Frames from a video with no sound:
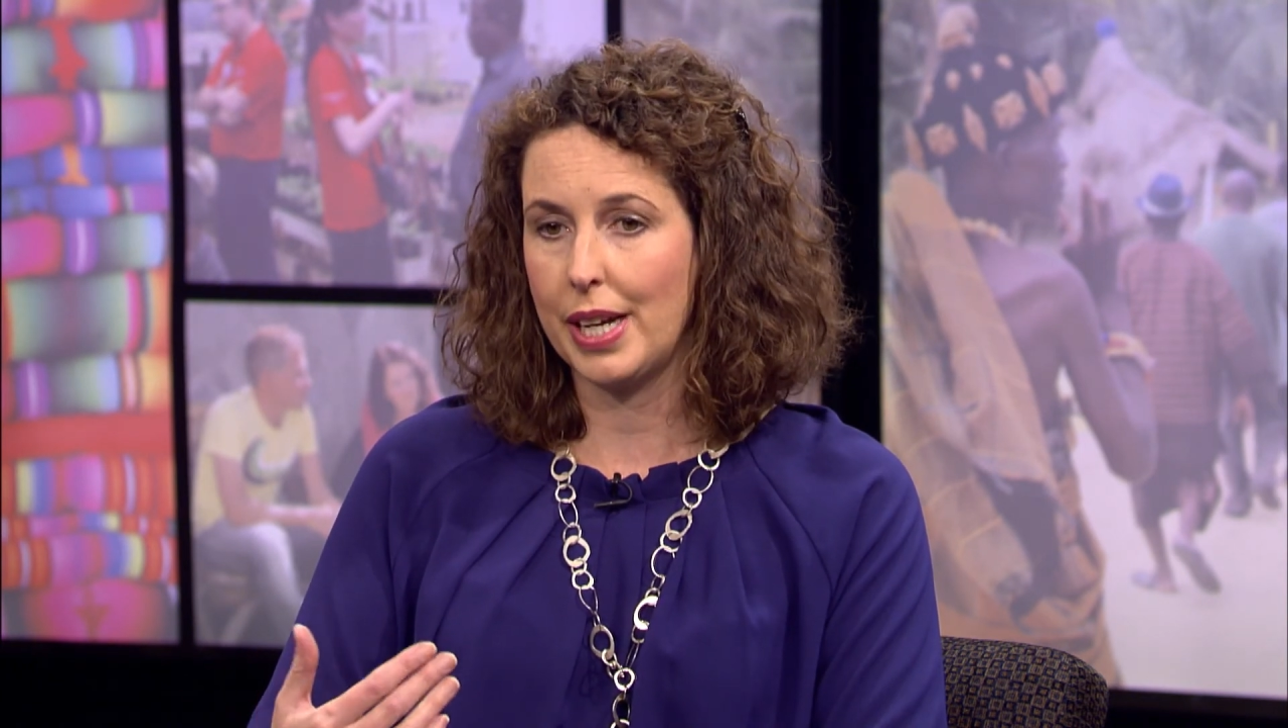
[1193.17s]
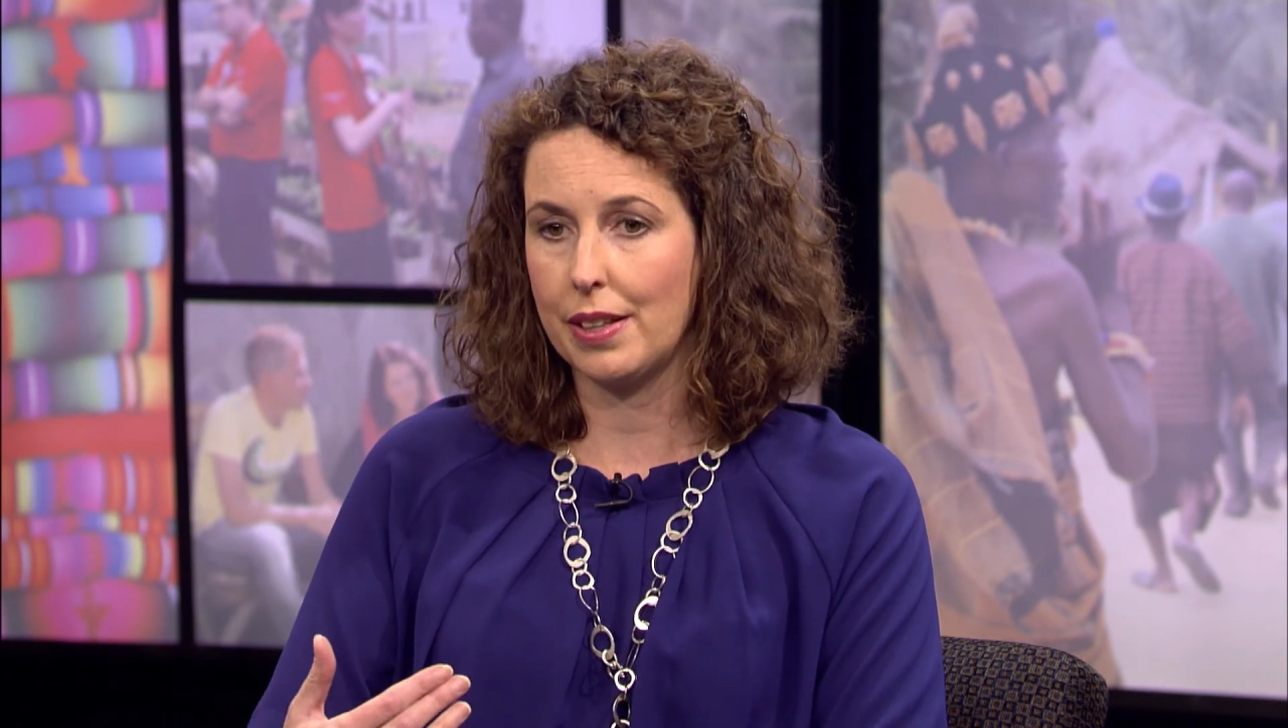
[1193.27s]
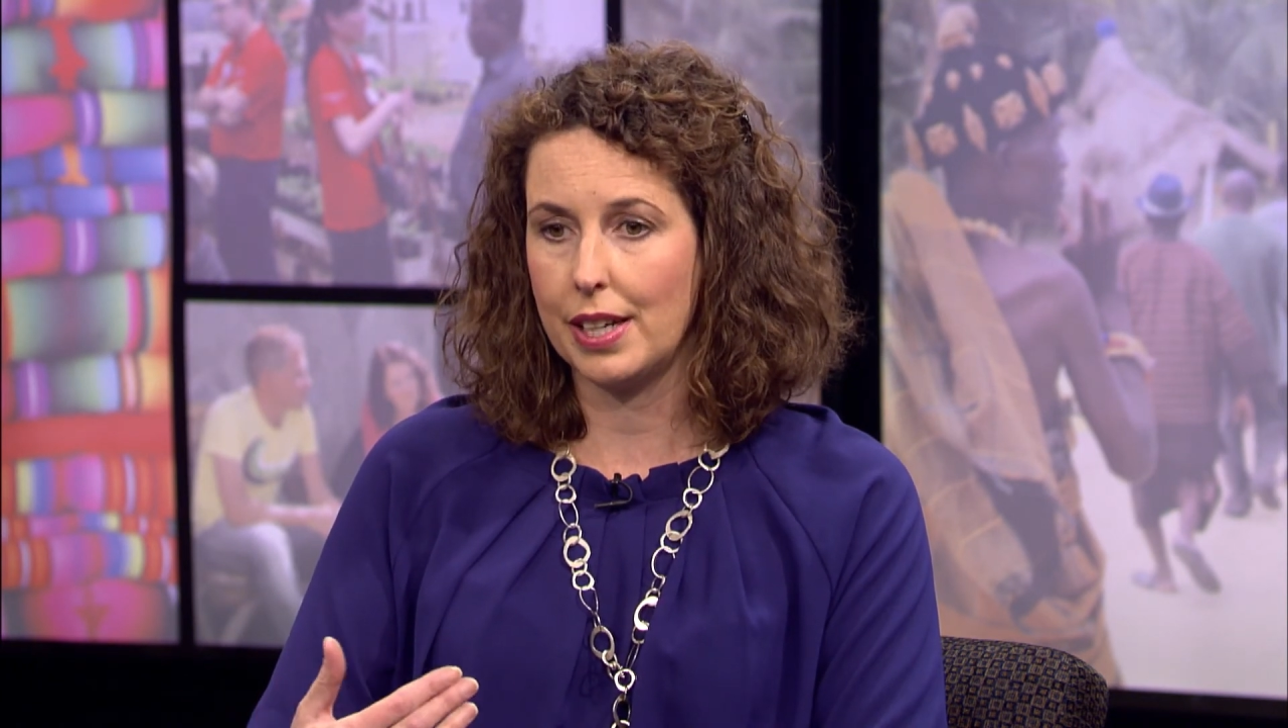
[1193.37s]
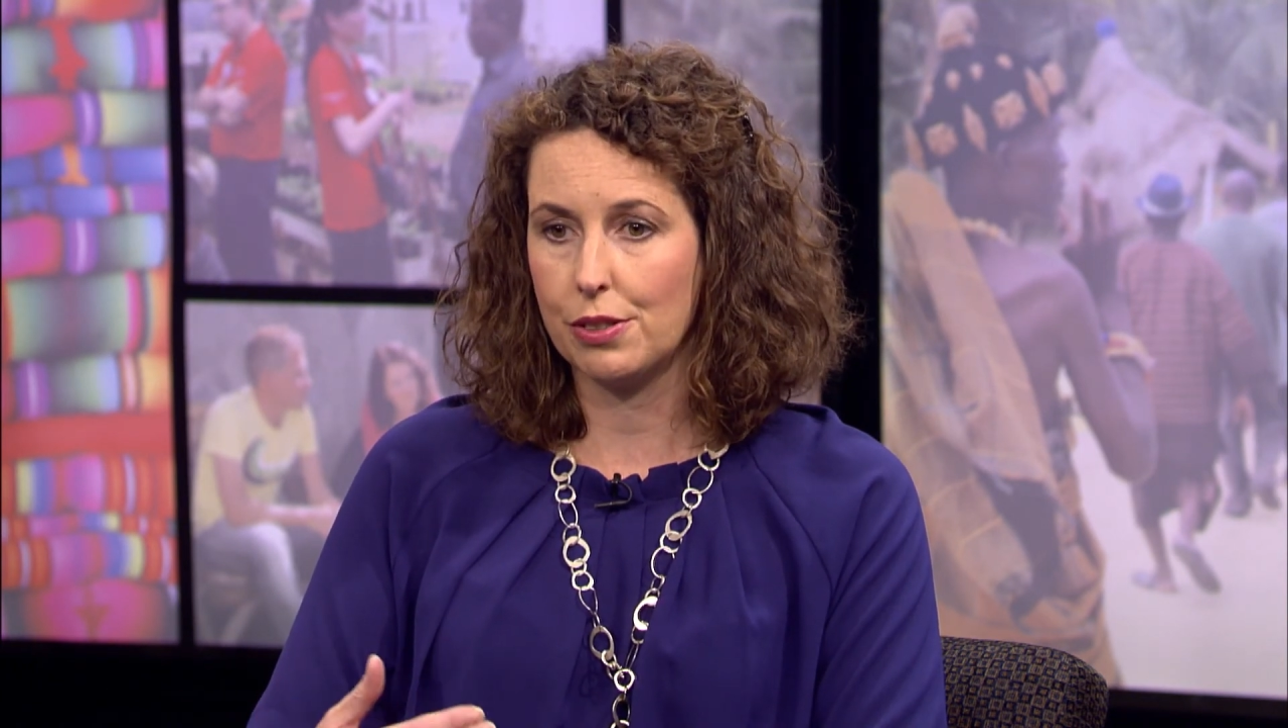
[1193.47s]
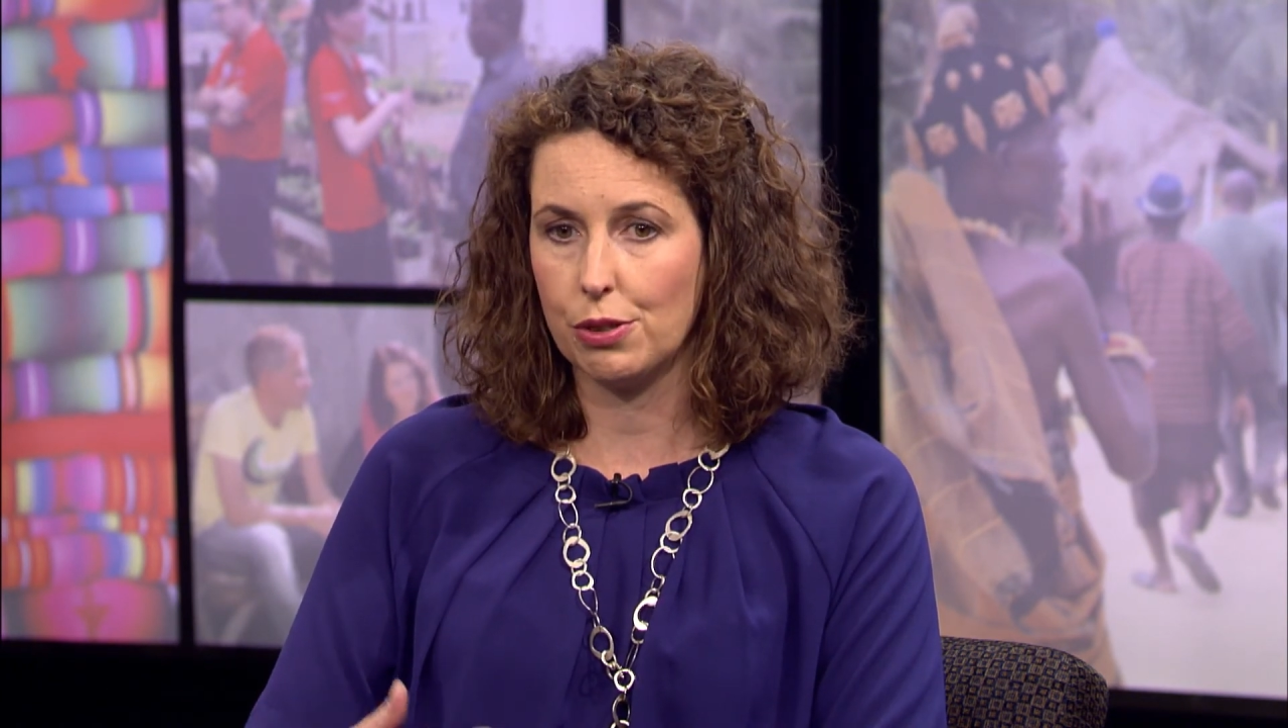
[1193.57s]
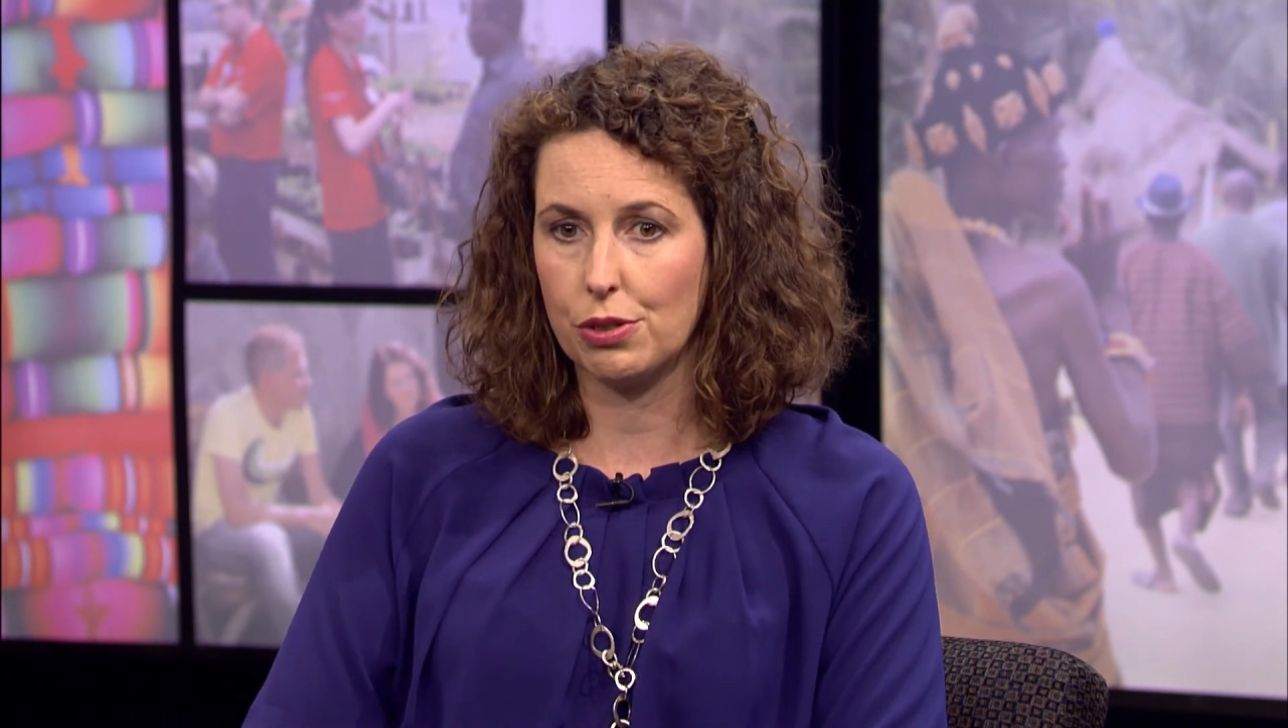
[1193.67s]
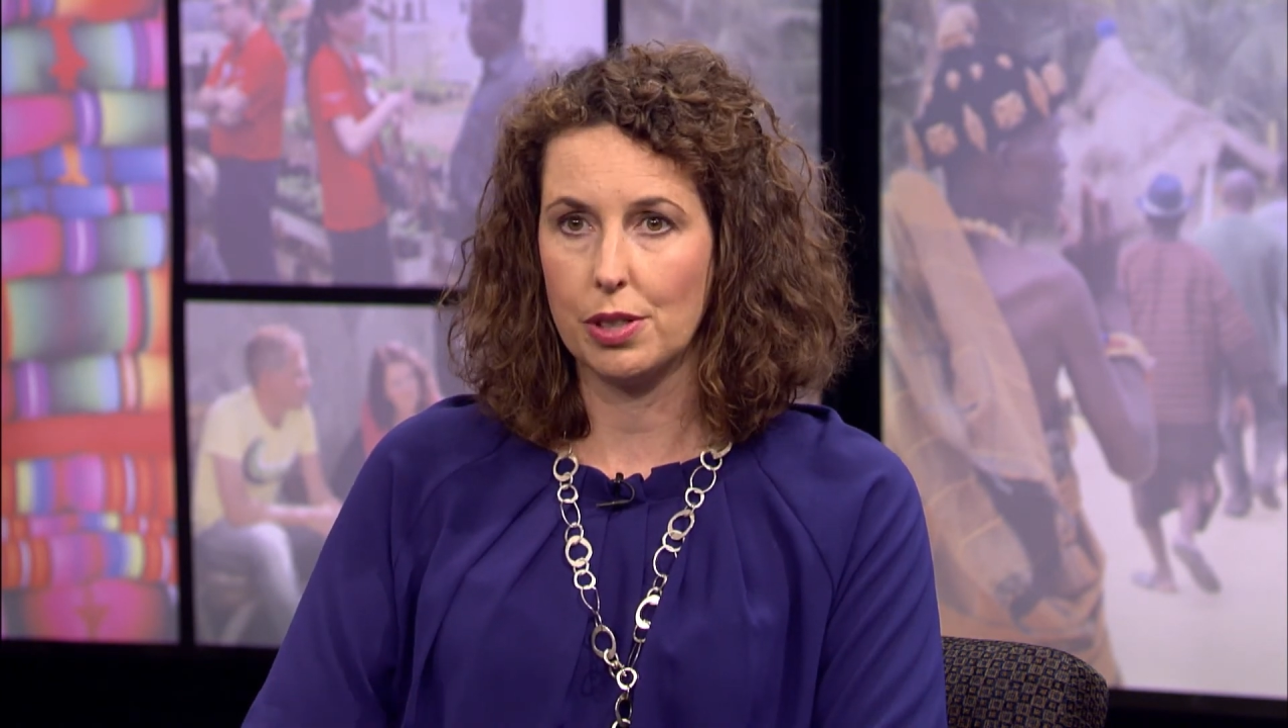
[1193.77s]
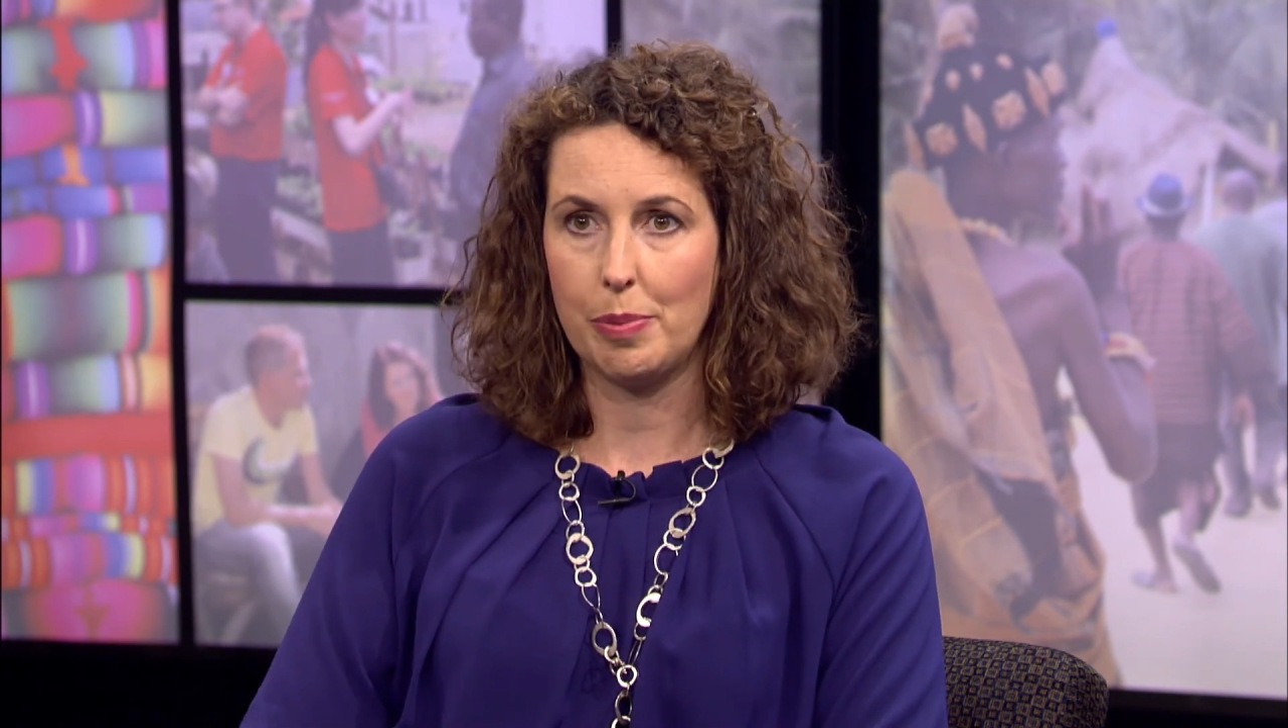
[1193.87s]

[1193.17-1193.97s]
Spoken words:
make that social